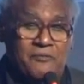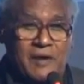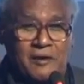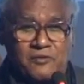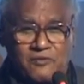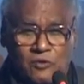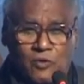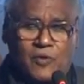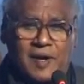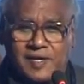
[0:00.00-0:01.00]
We have to
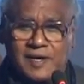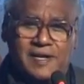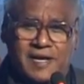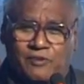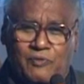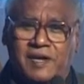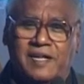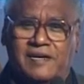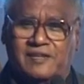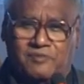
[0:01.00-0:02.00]
look at India
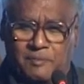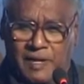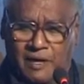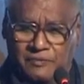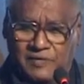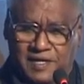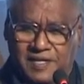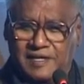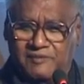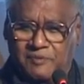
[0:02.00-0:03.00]
20 years from now,
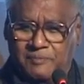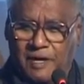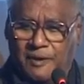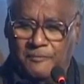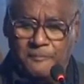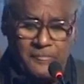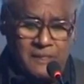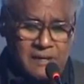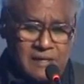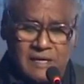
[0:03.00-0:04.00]
30 years from now.
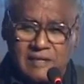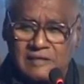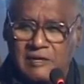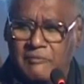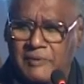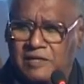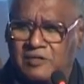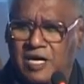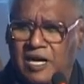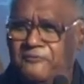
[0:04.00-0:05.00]
There will be a
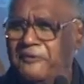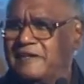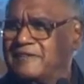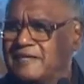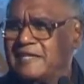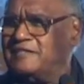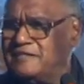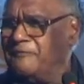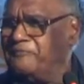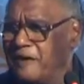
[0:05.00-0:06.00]
terrific
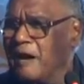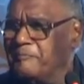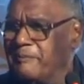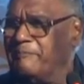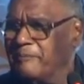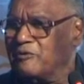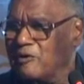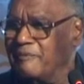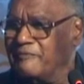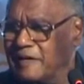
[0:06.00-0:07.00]
surge of young people
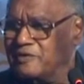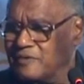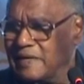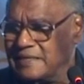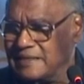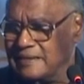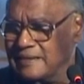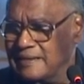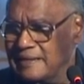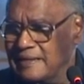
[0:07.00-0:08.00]
coming for education.
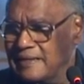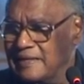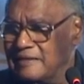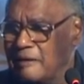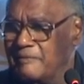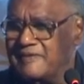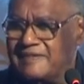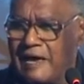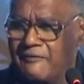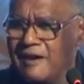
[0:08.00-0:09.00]
There will be
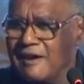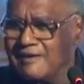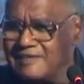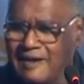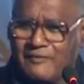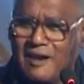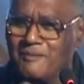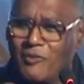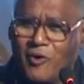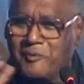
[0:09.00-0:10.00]
several
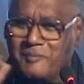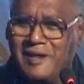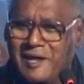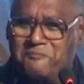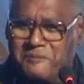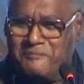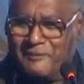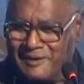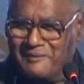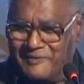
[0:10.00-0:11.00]
more million
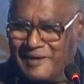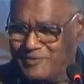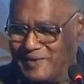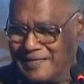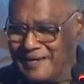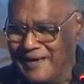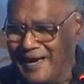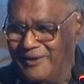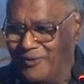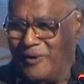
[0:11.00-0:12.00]
people coming for education.
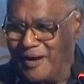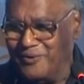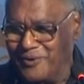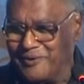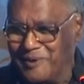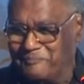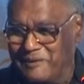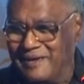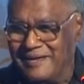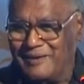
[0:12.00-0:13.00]
I don't know whether
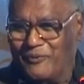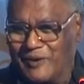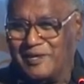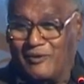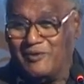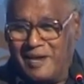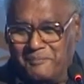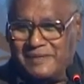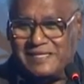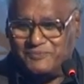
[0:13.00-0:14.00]
you have worked out the
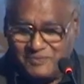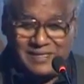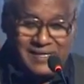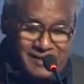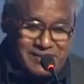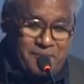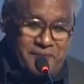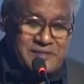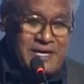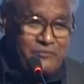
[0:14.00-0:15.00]
numbers. Some
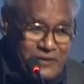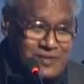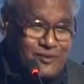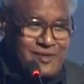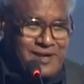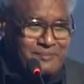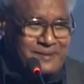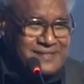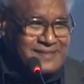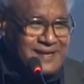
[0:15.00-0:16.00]
of us have worked out the
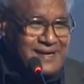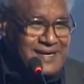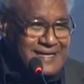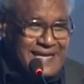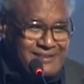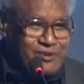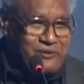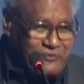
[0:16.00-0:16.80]
numbers. It is actually